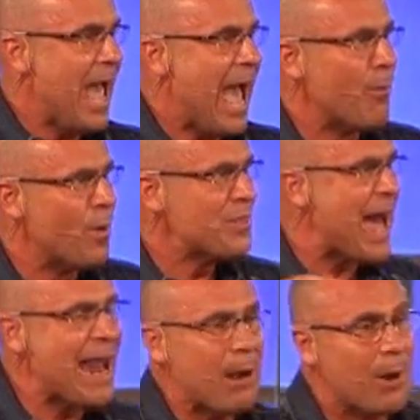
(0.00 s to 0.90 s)
And
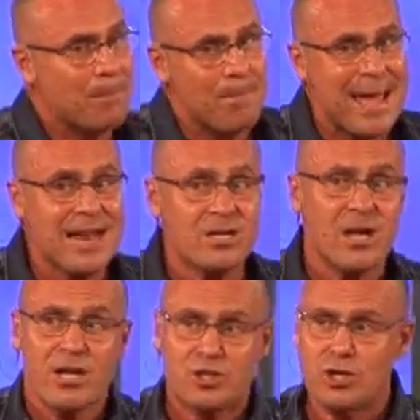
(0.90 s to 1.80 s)
when men
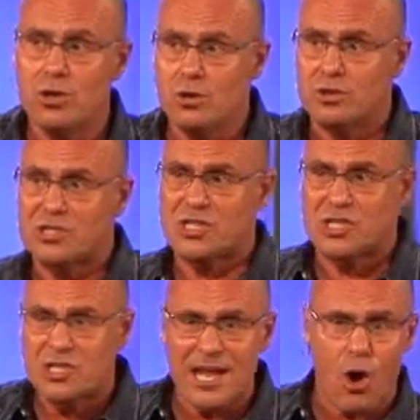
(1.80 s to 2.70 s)
choose to
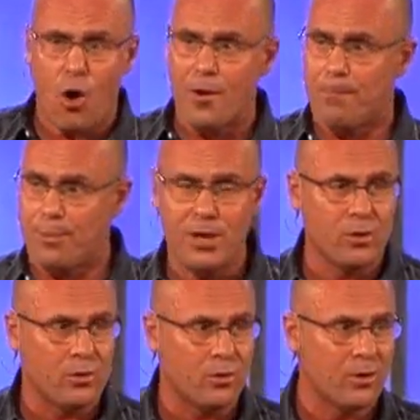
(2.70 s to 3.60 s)
sit on a
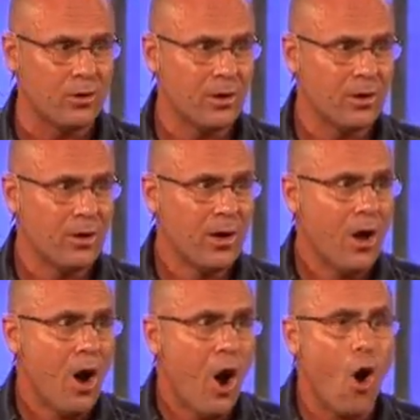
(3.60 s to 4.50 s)
pew
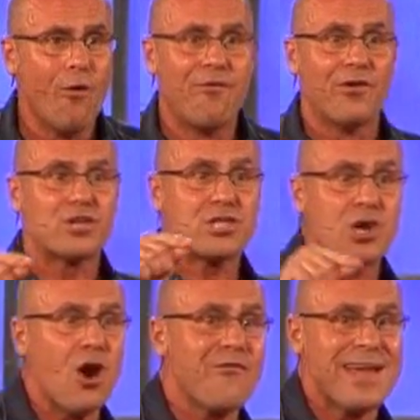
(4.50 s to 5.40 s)
over
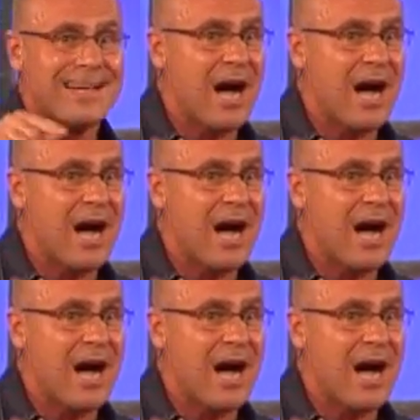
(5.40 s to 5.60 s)
serving